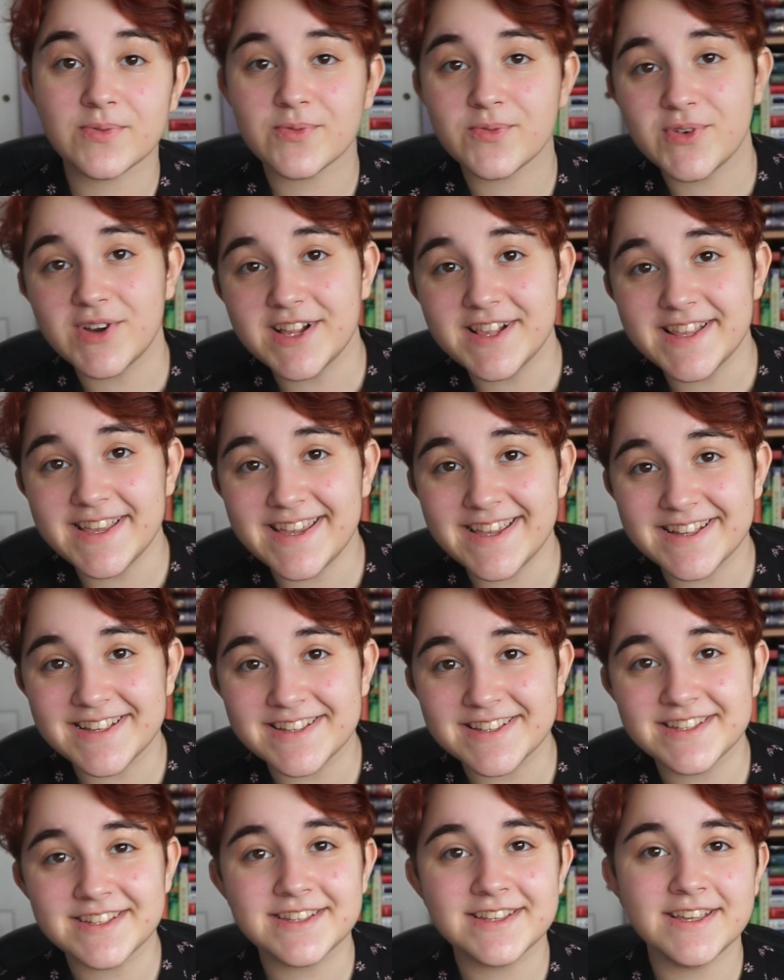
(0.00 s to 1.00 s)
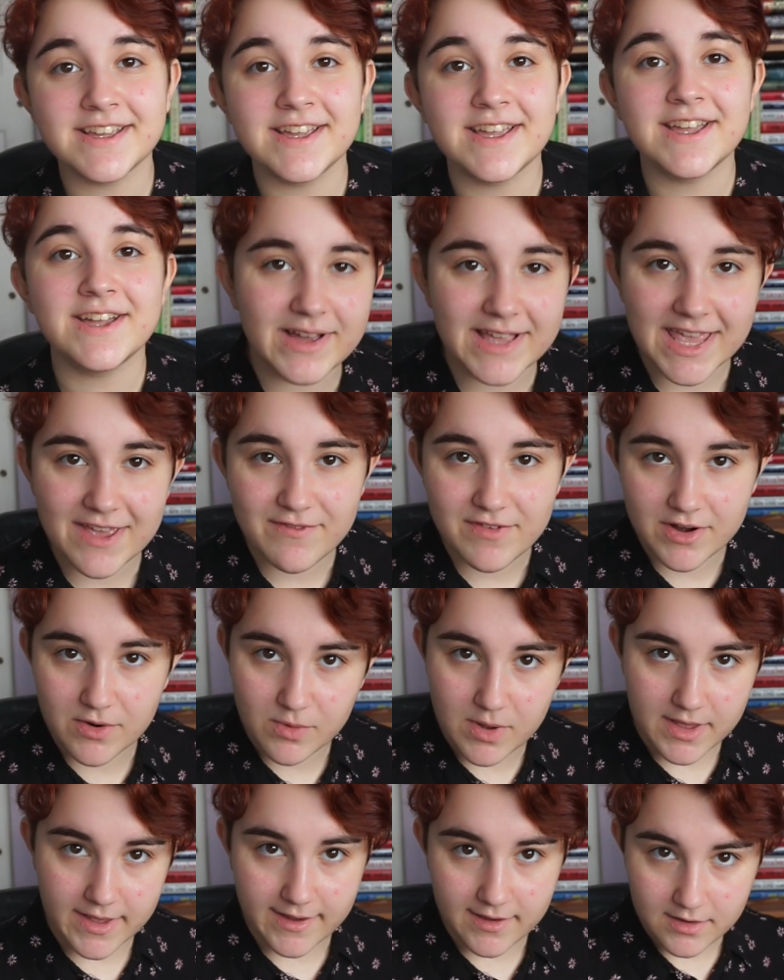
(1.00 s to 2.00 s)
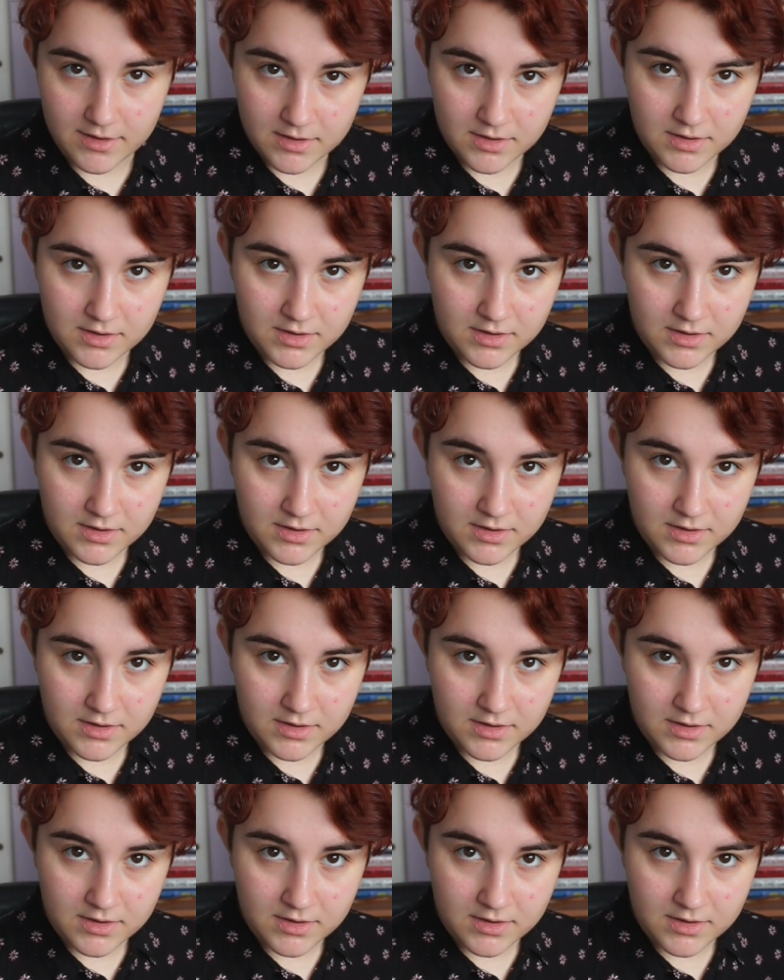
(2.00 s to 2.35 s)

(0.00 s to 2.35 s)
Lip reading: Really? I'll give it away.